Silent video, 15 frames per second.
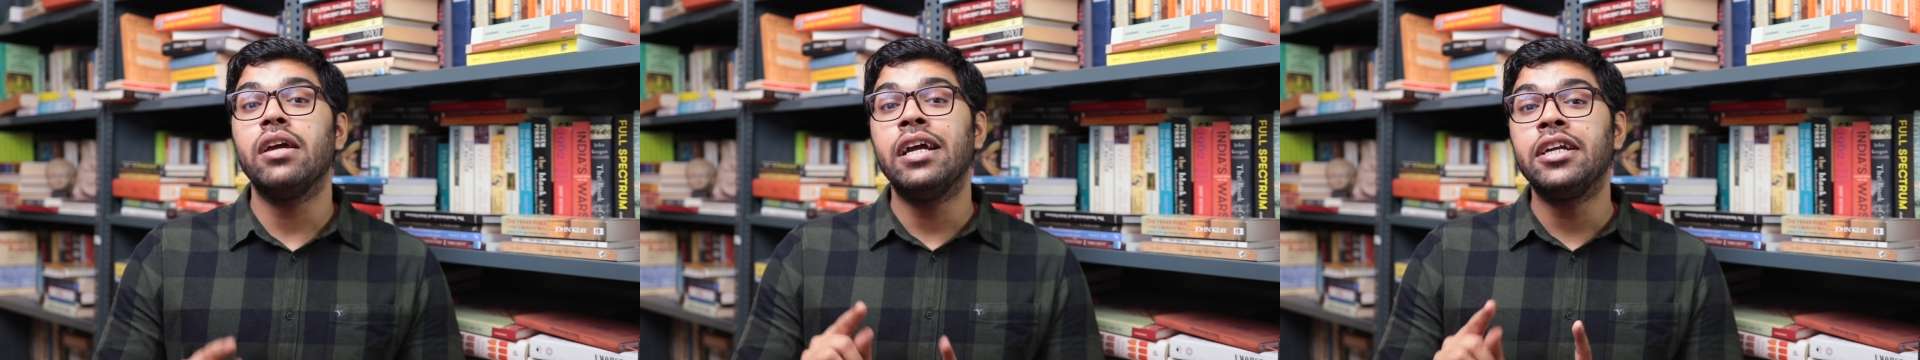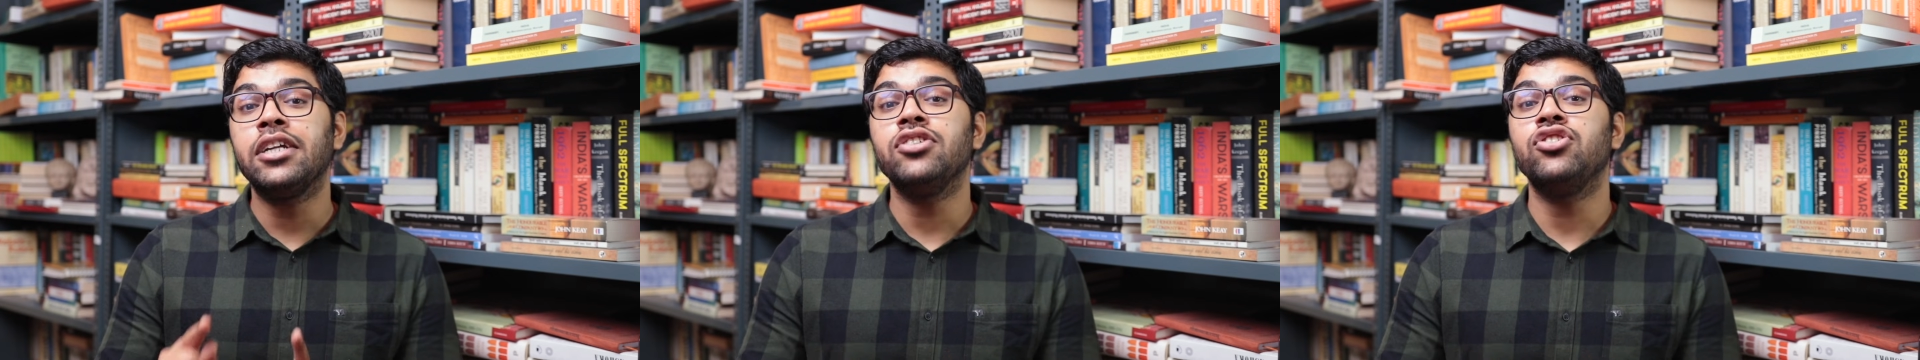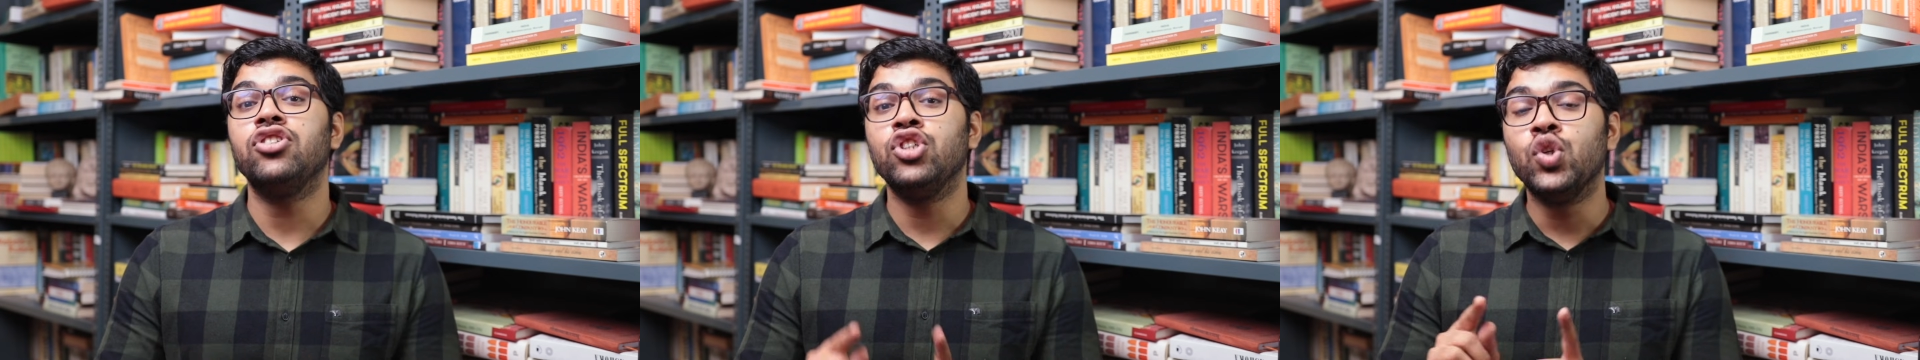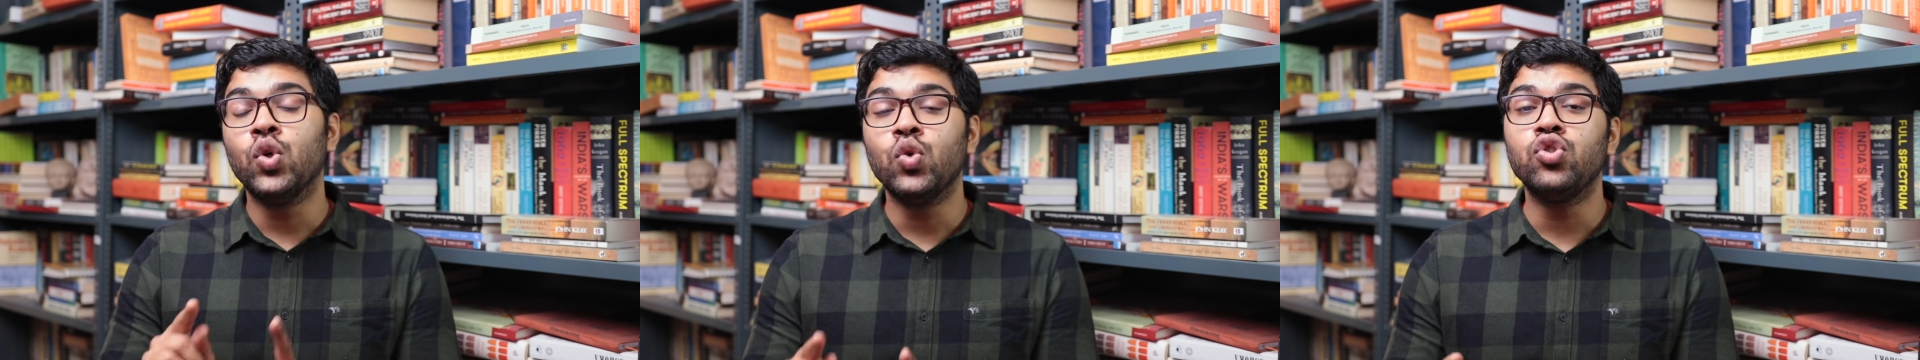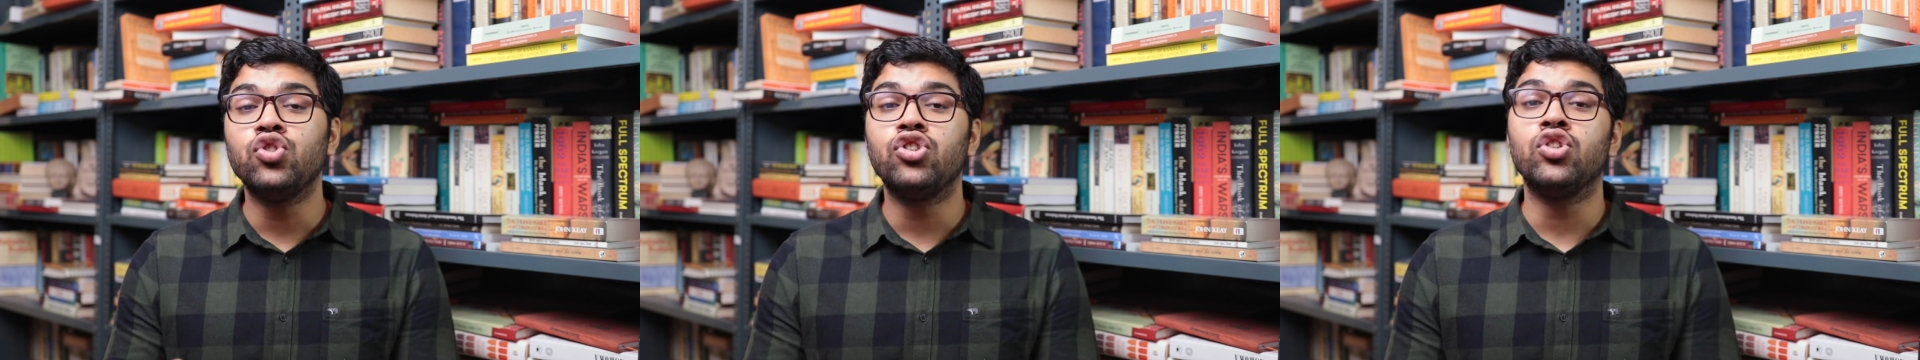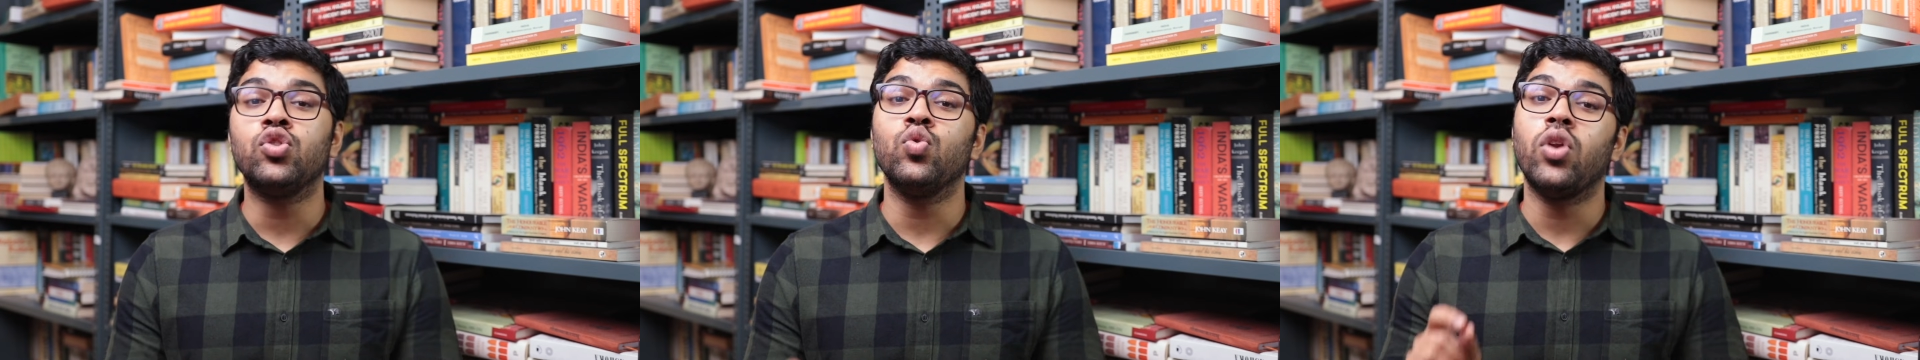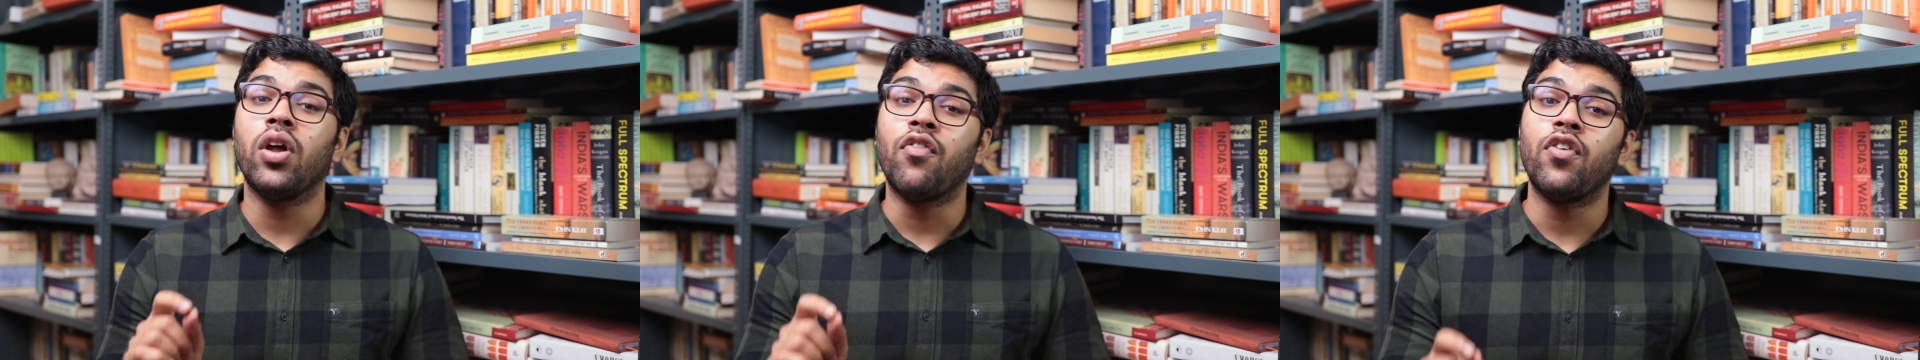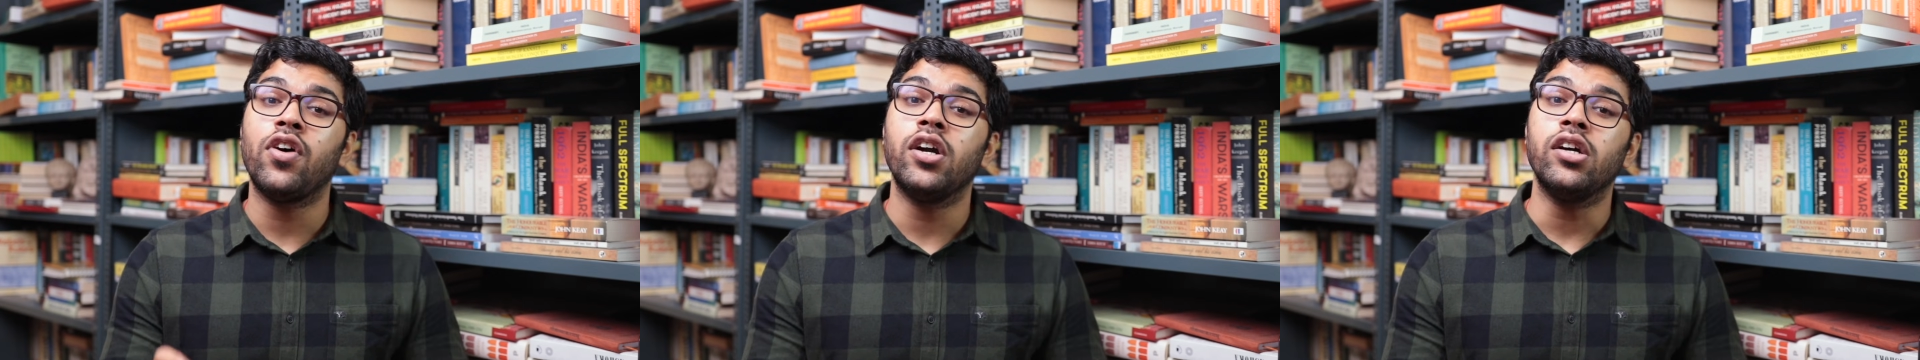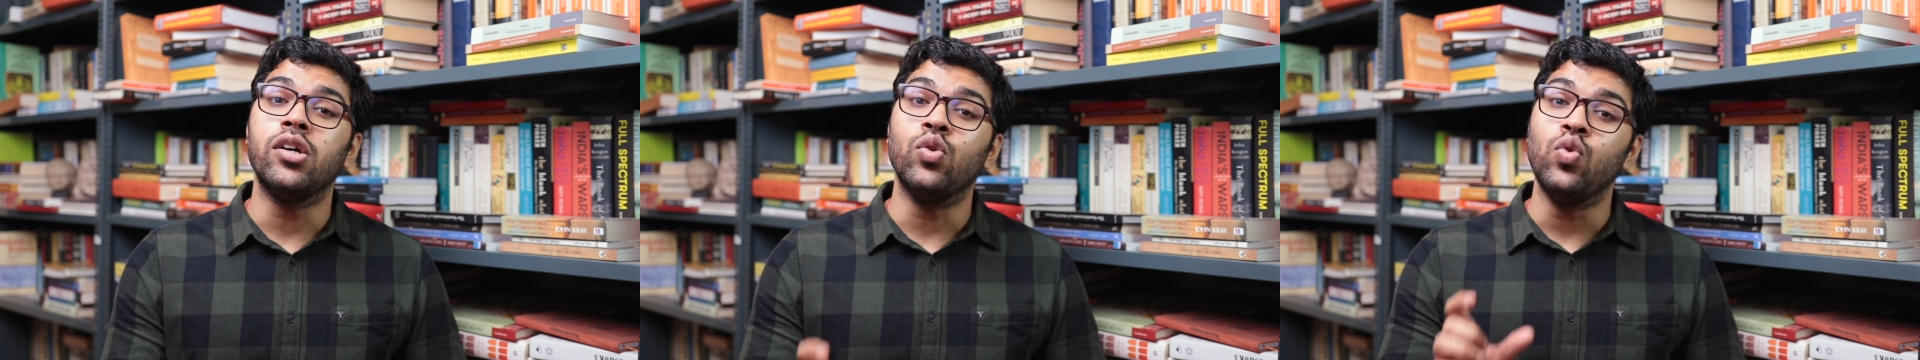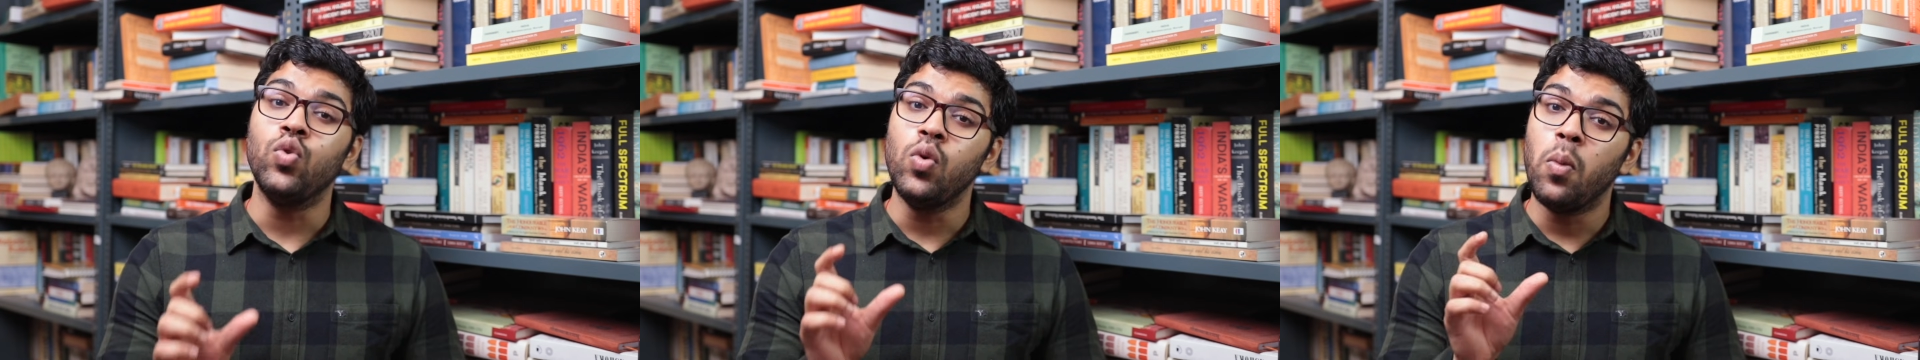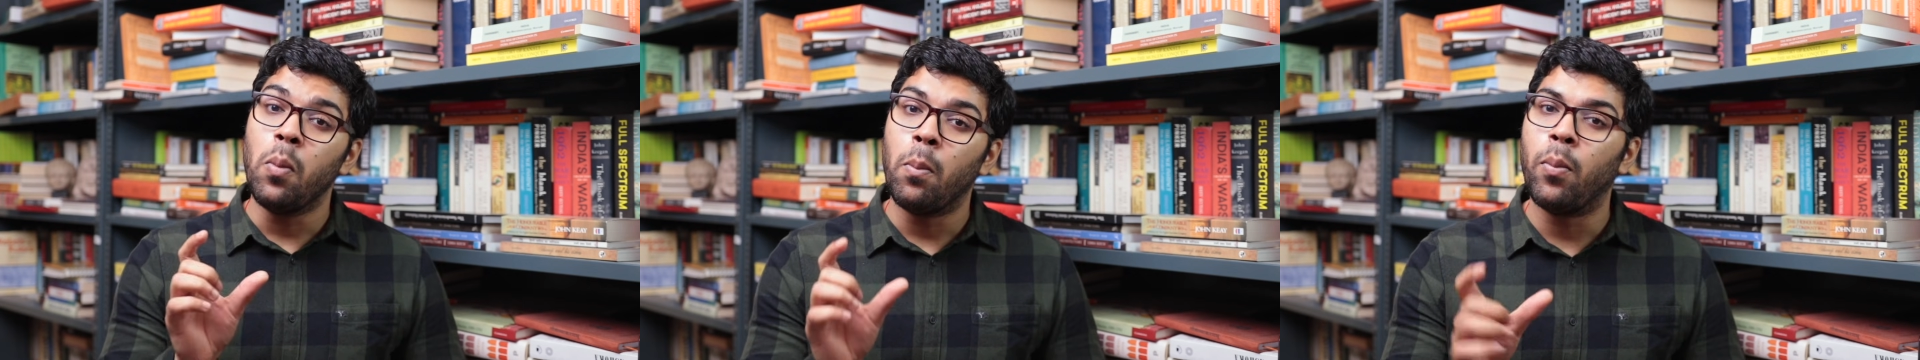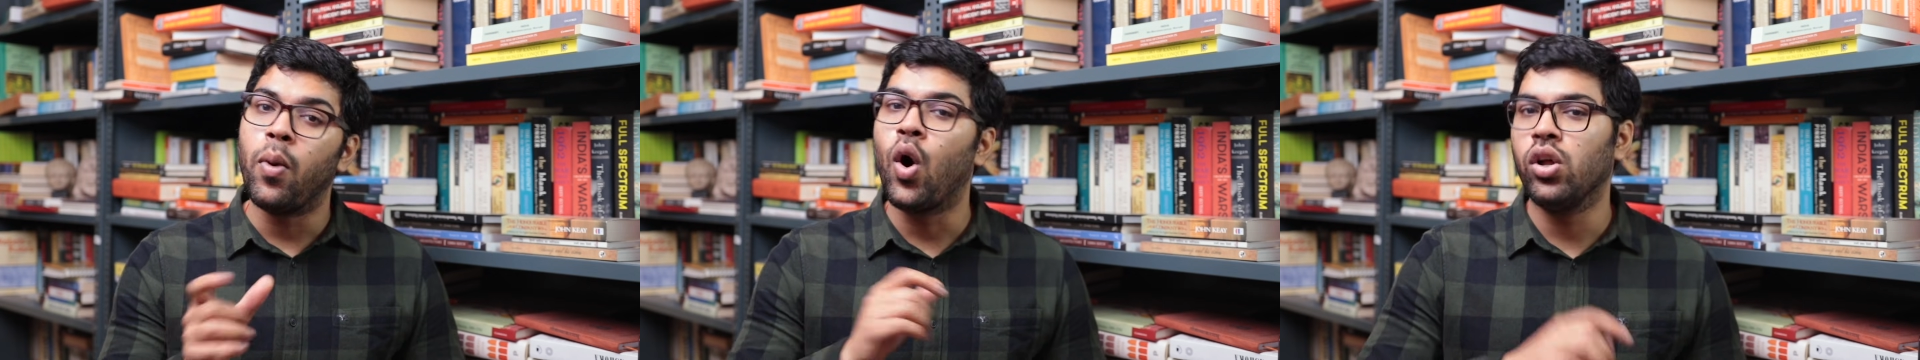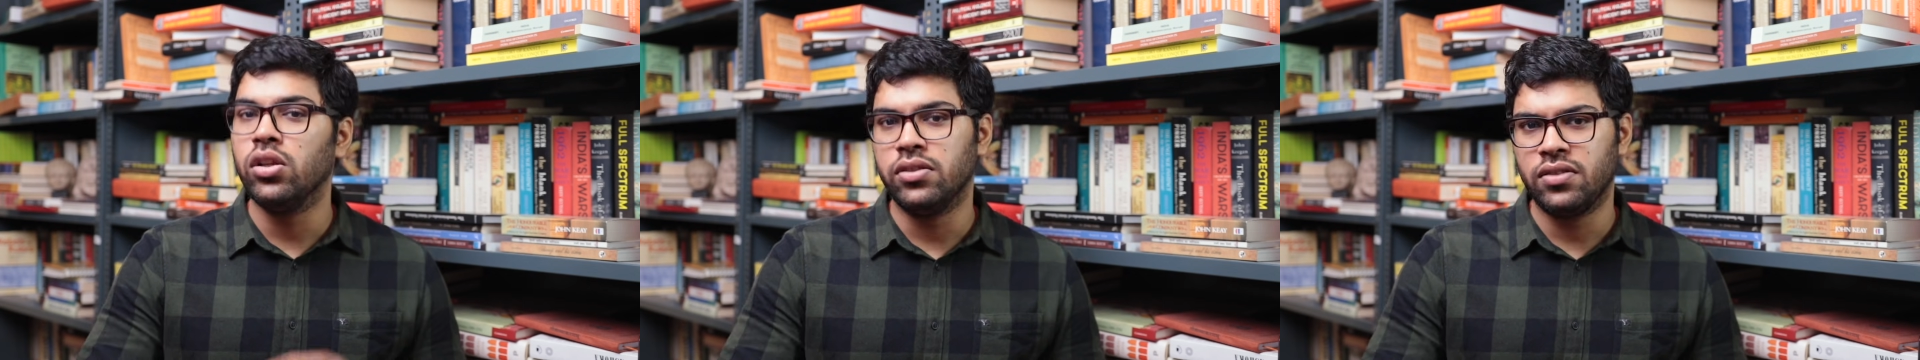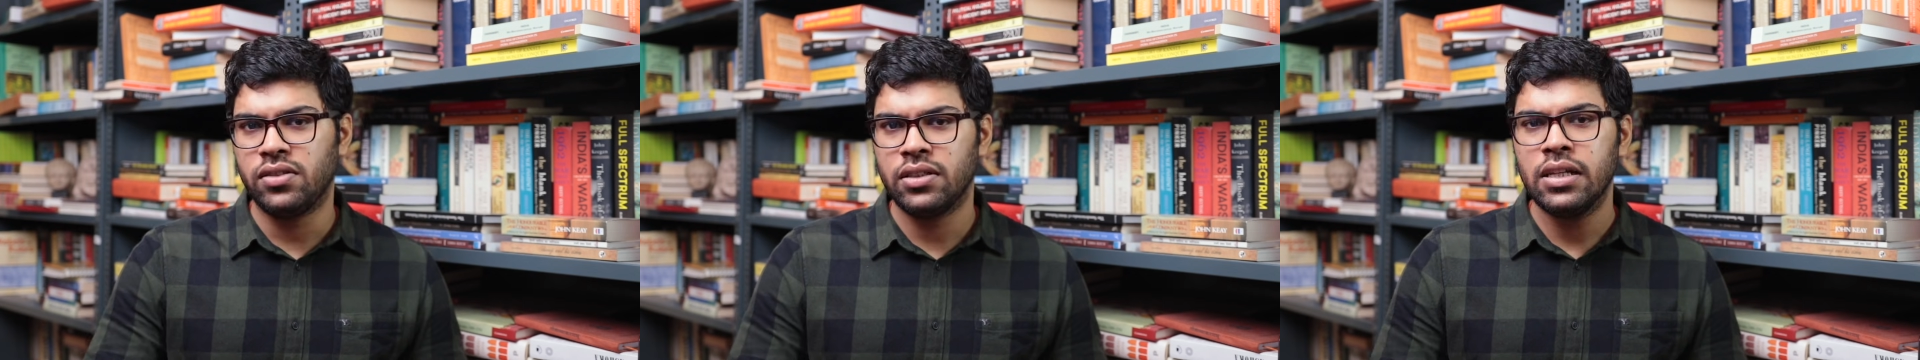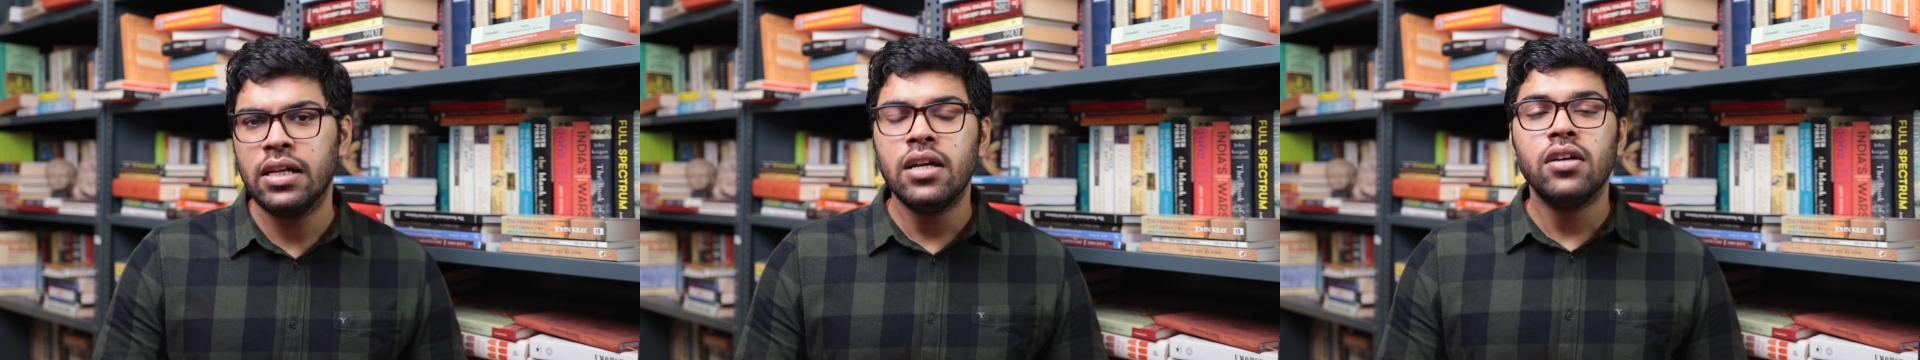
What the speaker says: it is used to refer to balls,